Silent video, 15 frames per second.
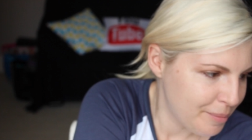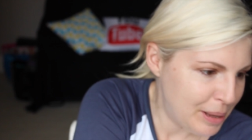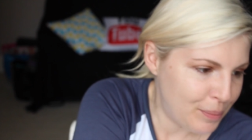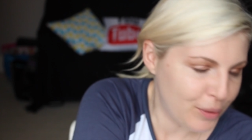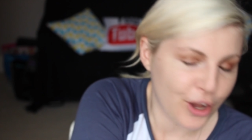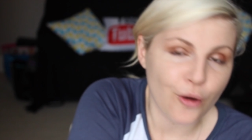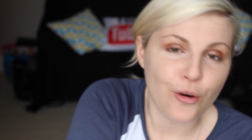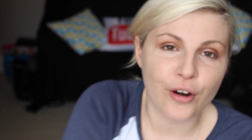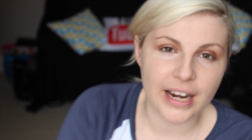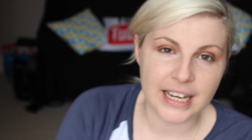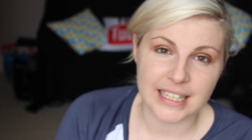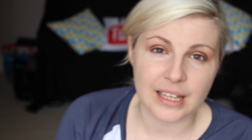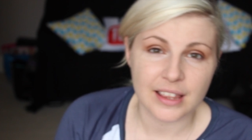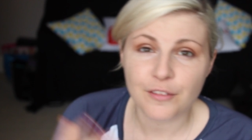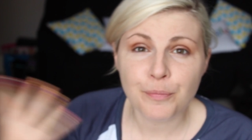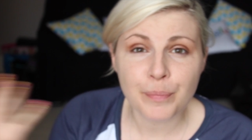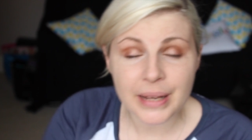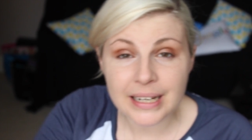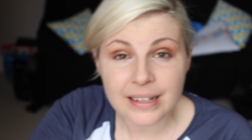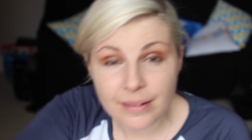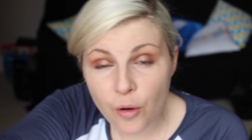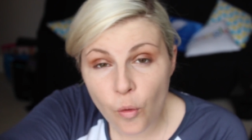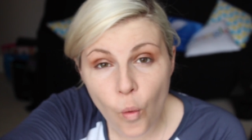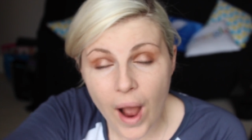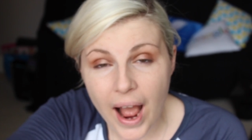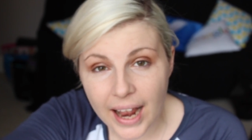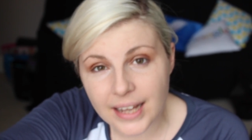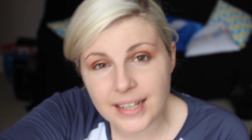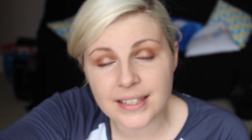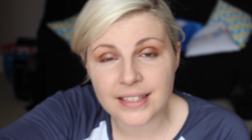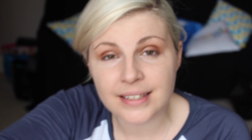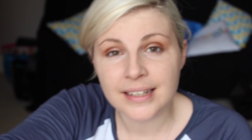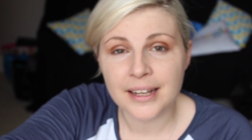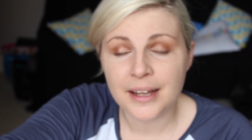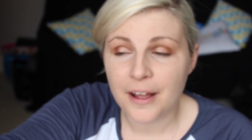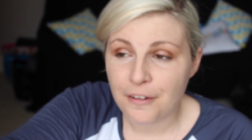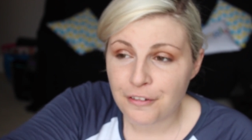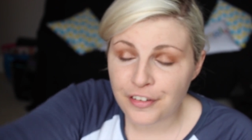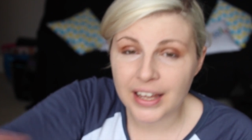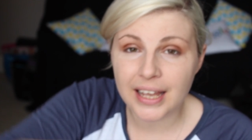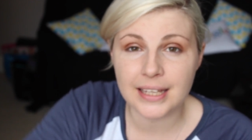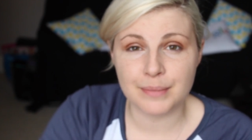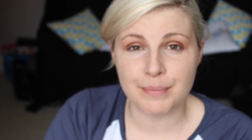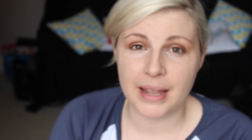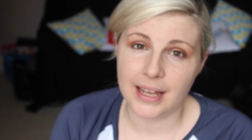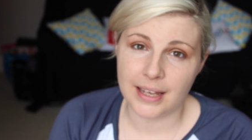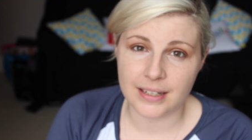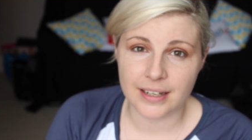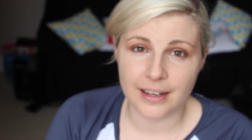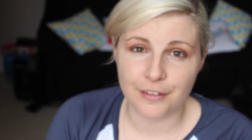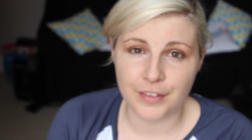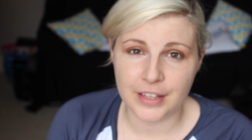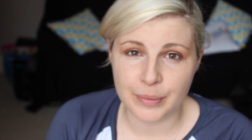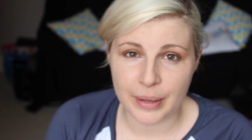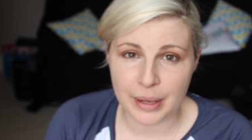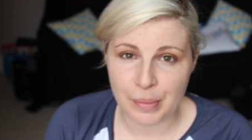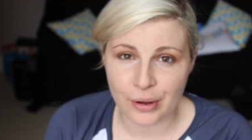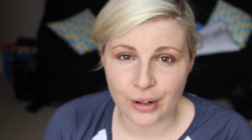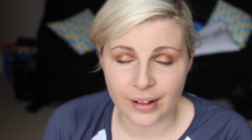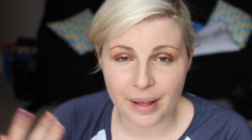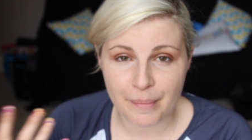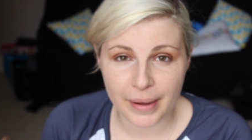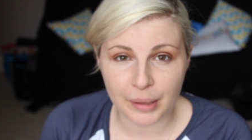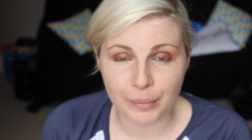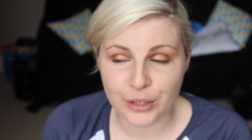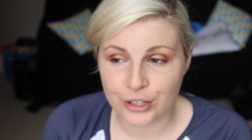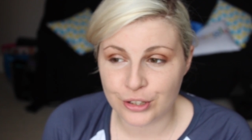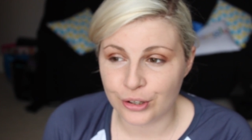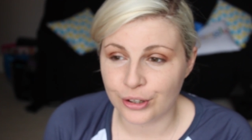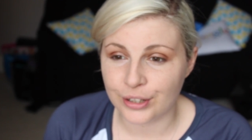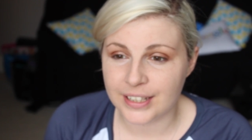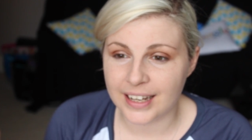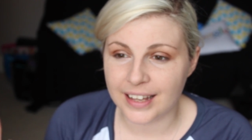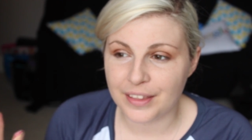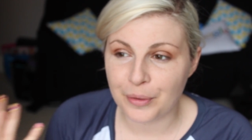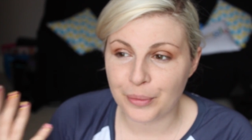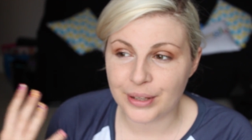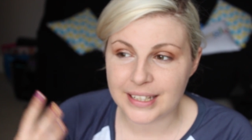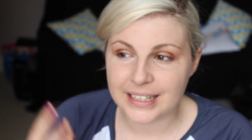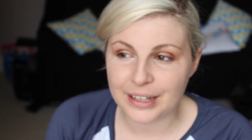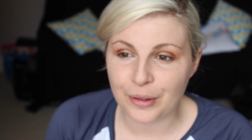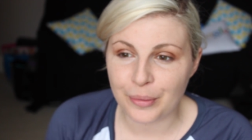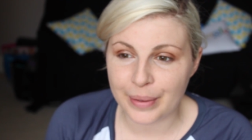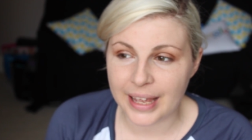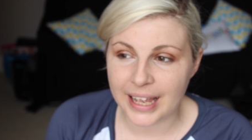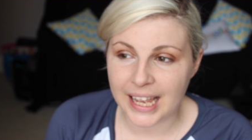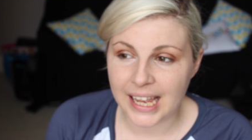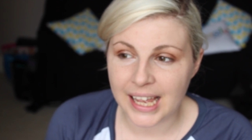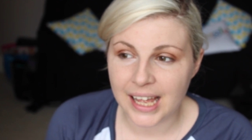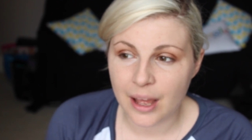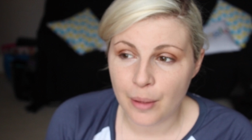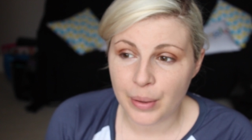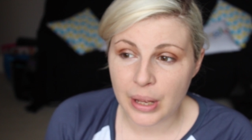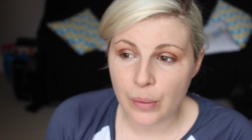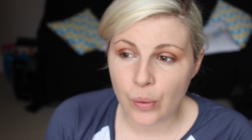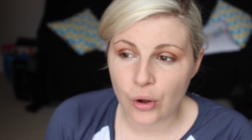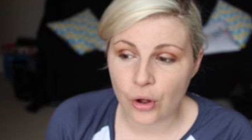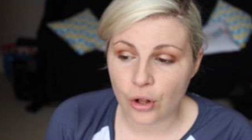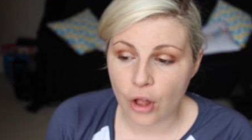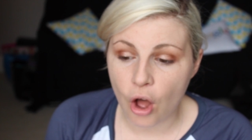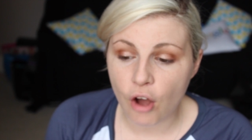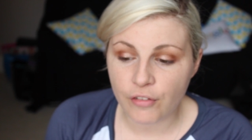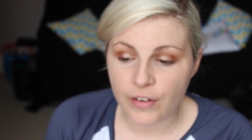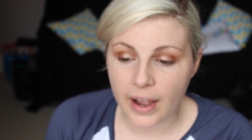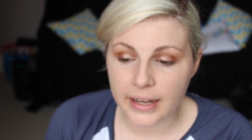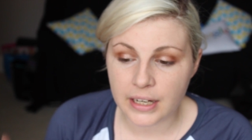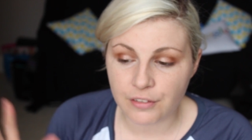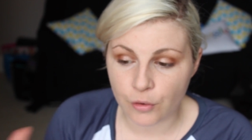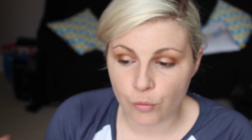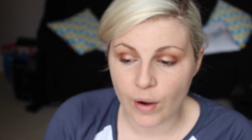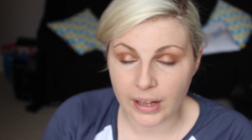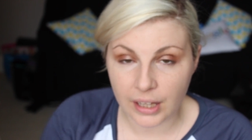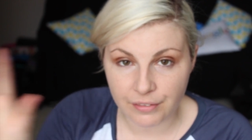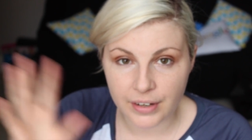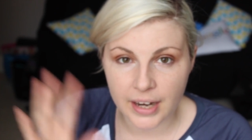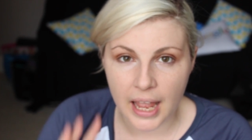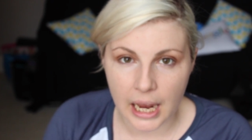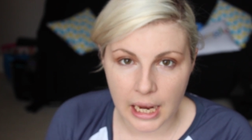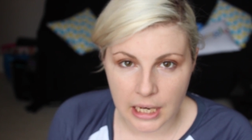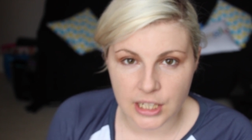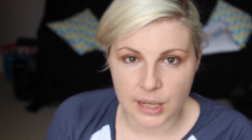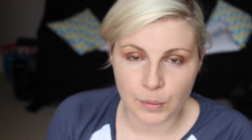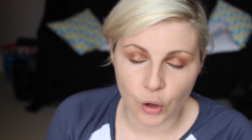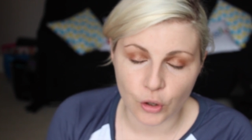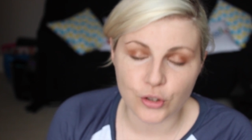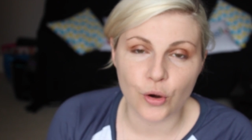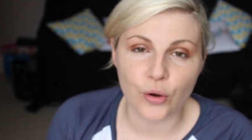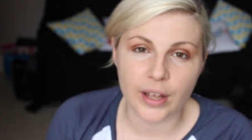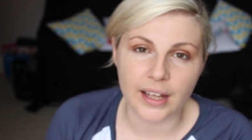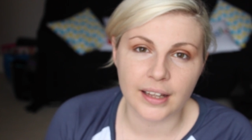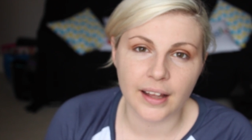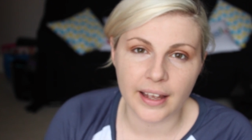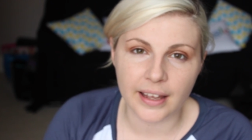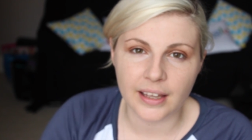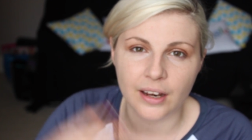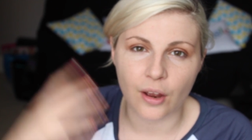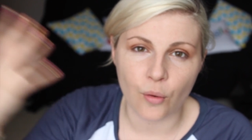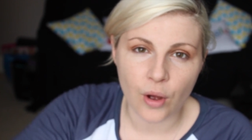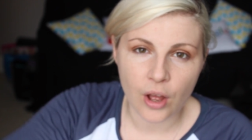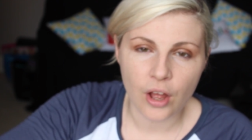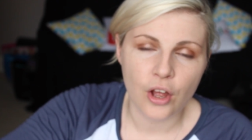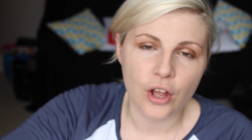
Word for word: people go crazy. There've been wax figures made of these people at Madame Tussauds and there will still be people of kind of a relevant age, I'm not talking like, you know,